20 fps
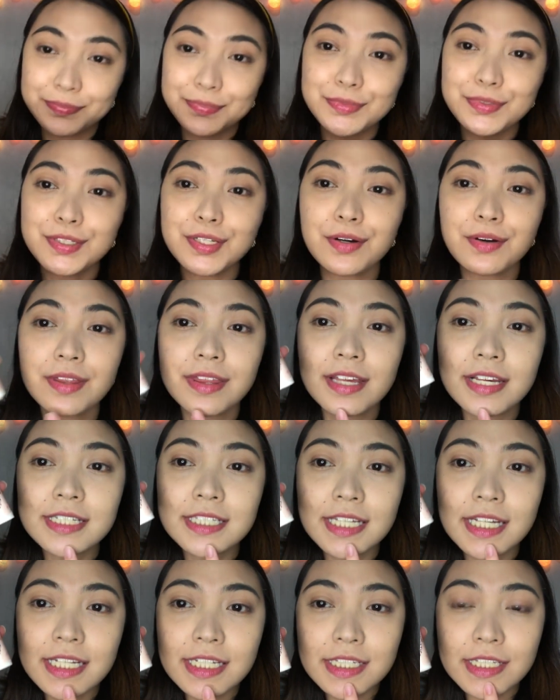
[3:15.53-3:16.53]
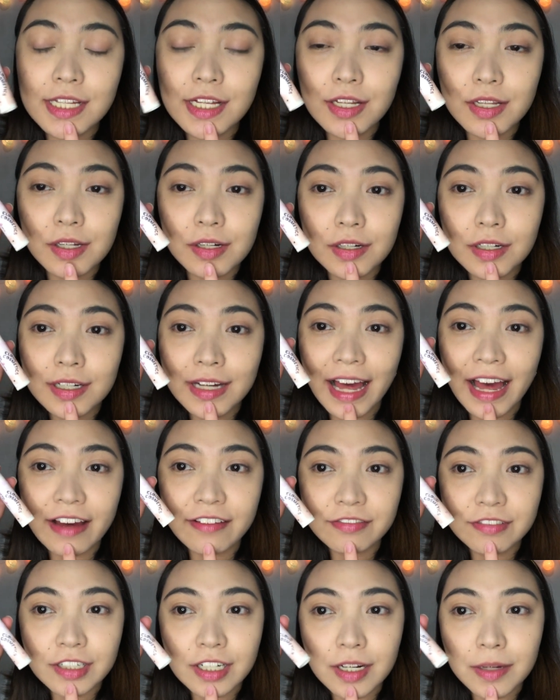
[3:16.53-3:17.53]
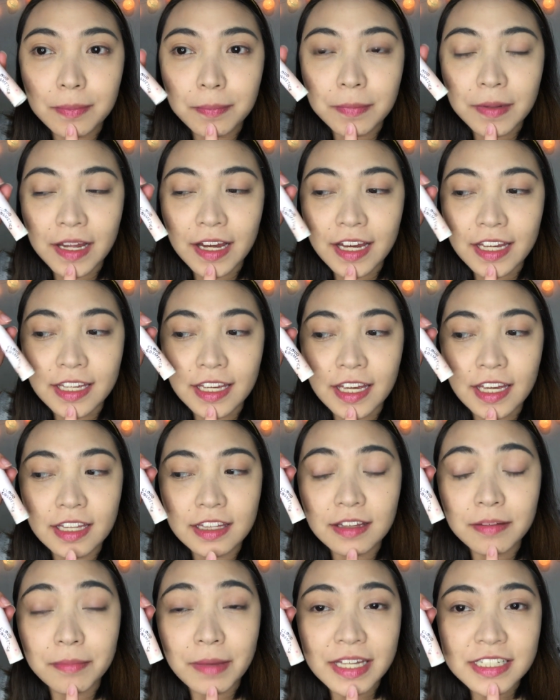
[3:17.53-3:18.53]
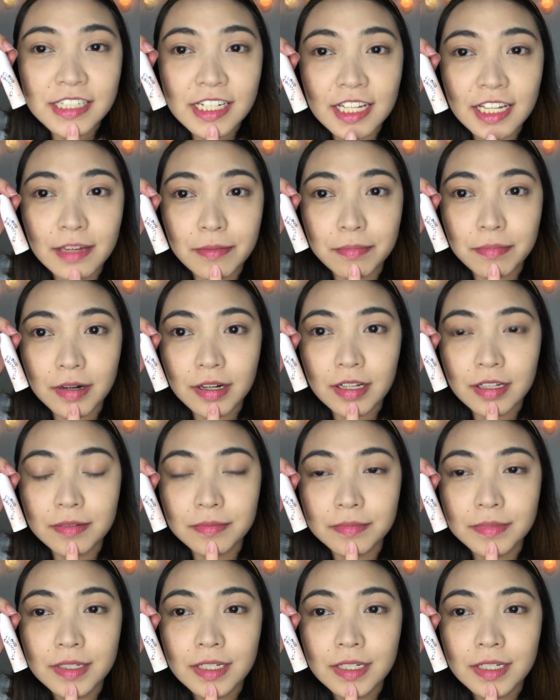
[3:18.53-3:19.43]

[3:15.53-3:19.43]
So this is the look after applying the magic lip balm.